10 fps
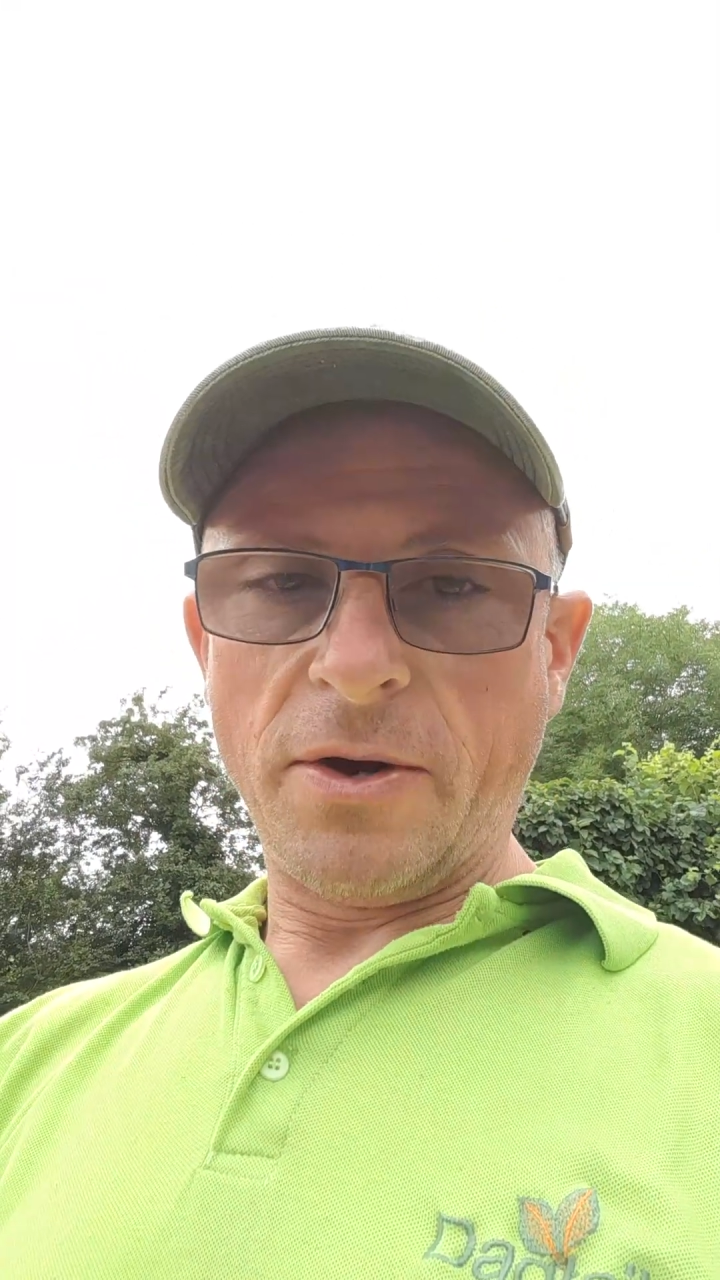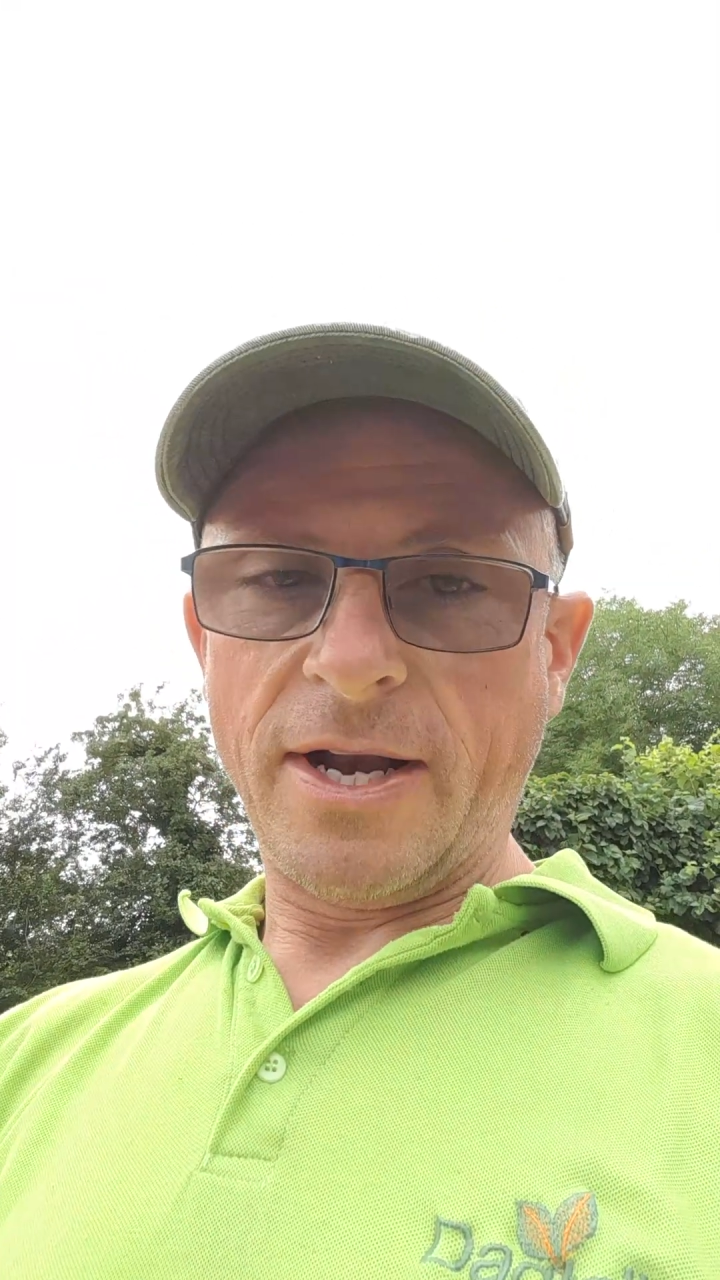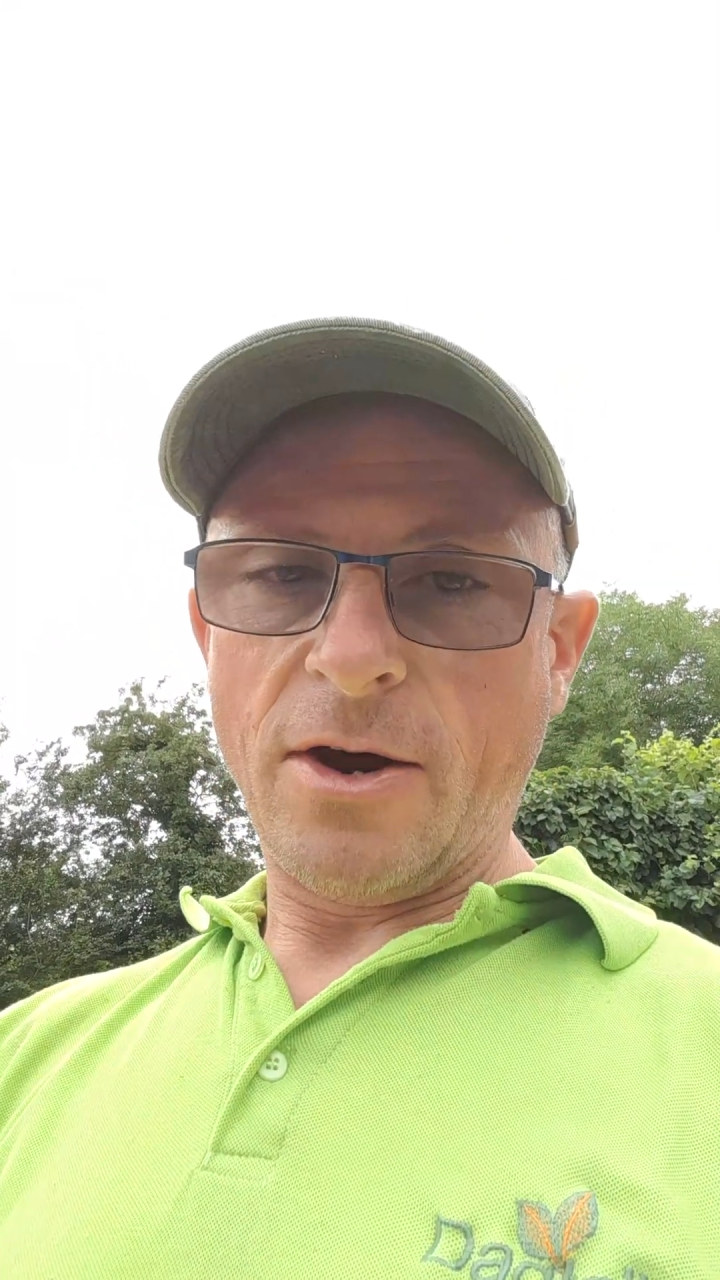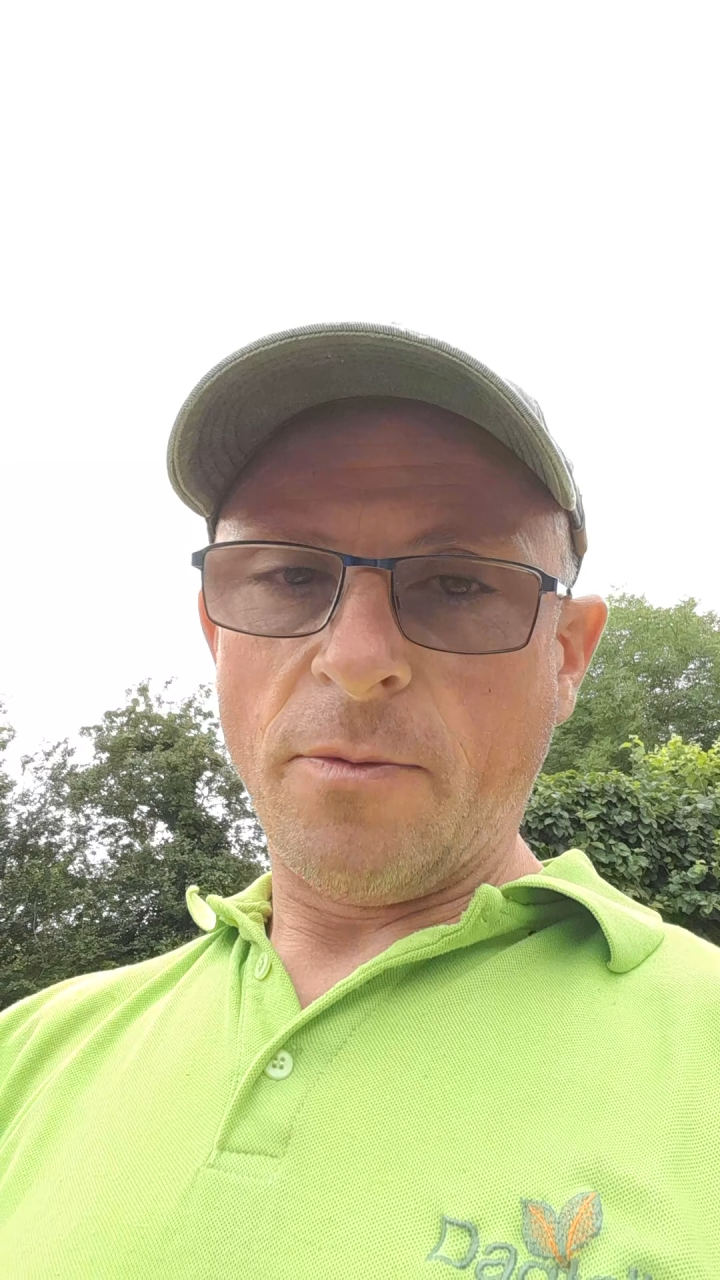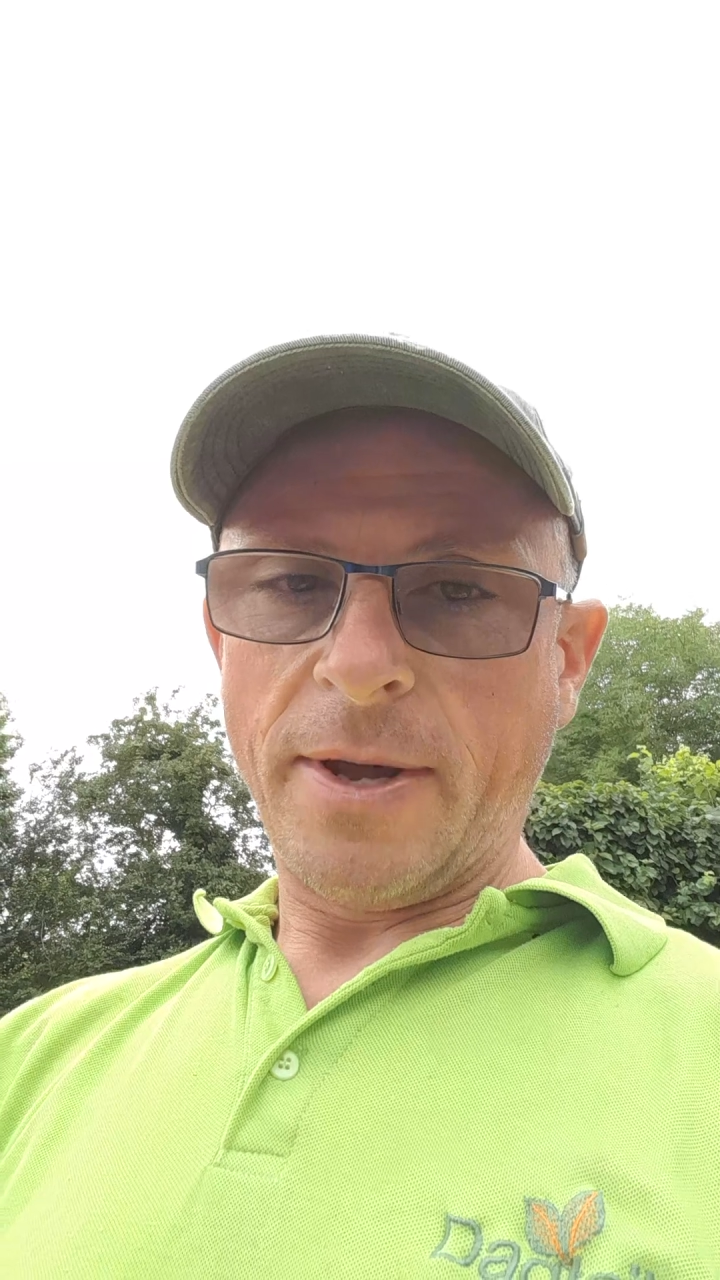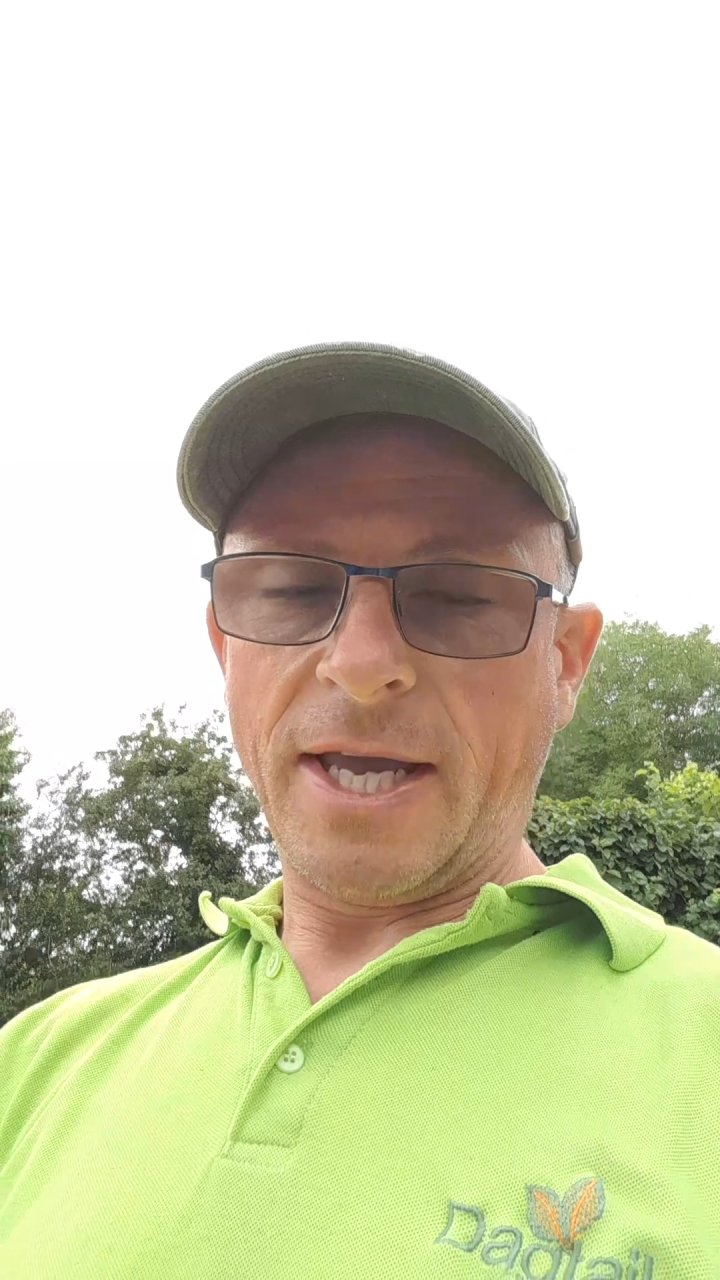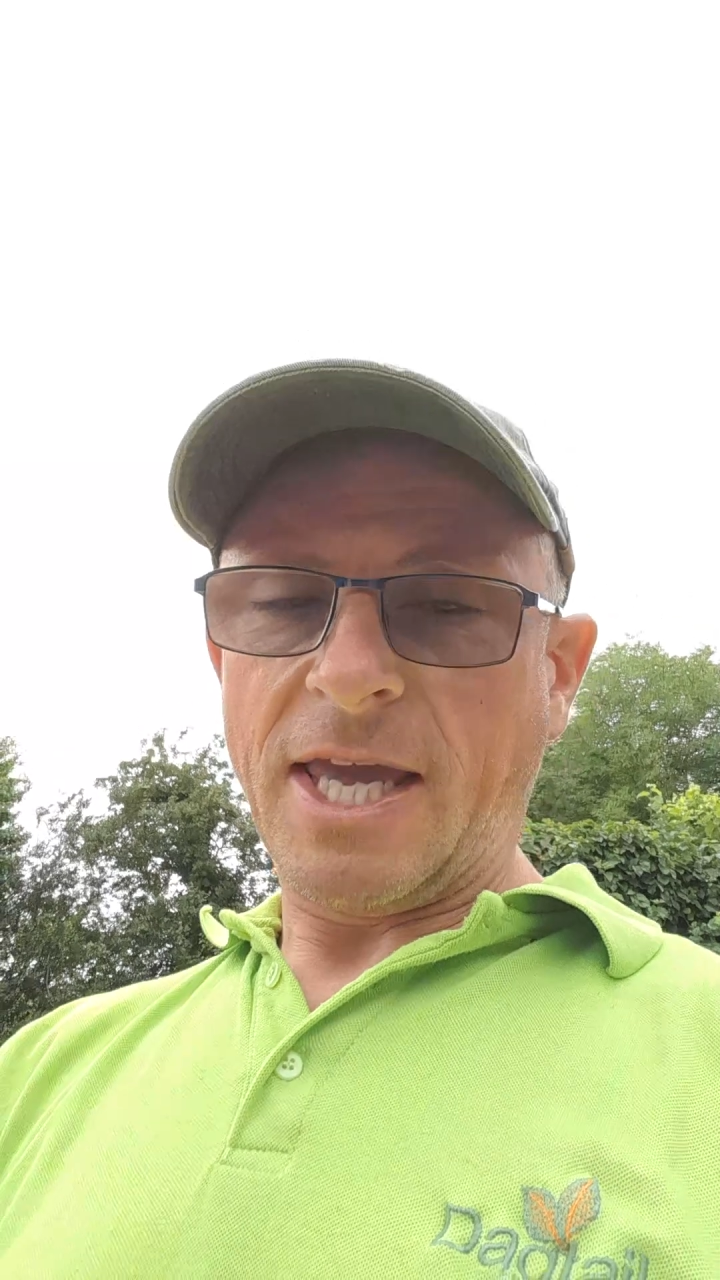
a little bit,